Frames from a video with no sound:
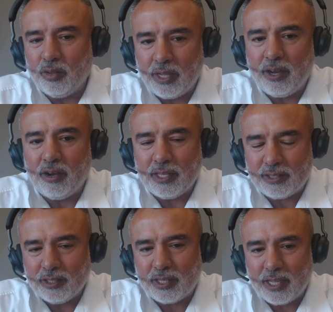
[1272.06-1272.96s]
Later,
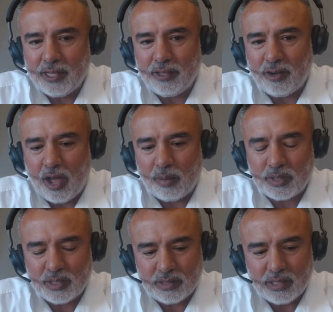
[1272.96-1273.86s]
let's look at other
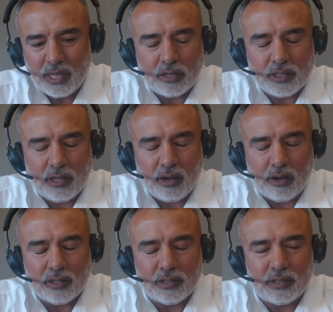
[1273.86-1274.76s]
options.
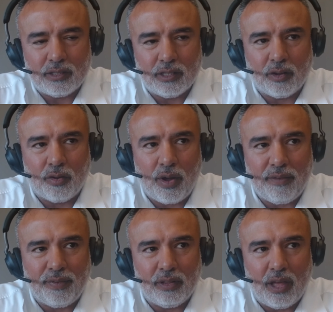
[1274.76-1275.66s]
RCR is great
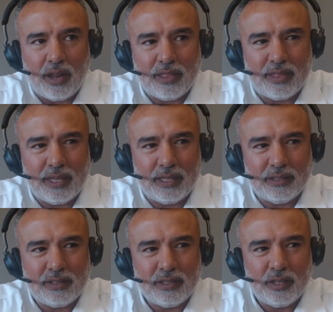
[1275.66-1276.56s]
for a lot of
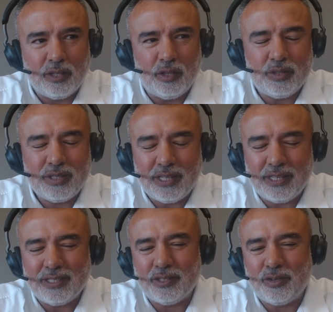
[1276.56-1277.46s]
things. Using it
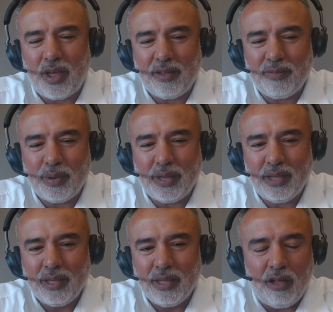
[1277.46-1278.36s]
as a driveway,
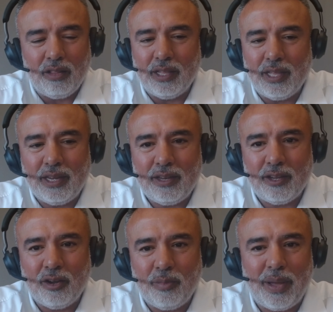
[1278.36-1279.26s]
then
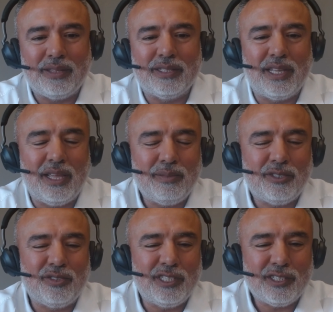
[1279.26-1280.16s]
you're about the same as
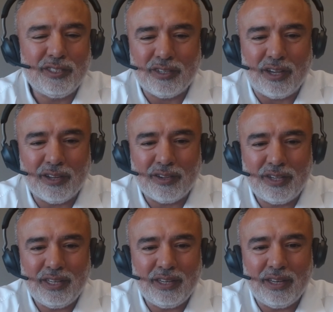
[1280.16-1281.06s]
traditional concrete.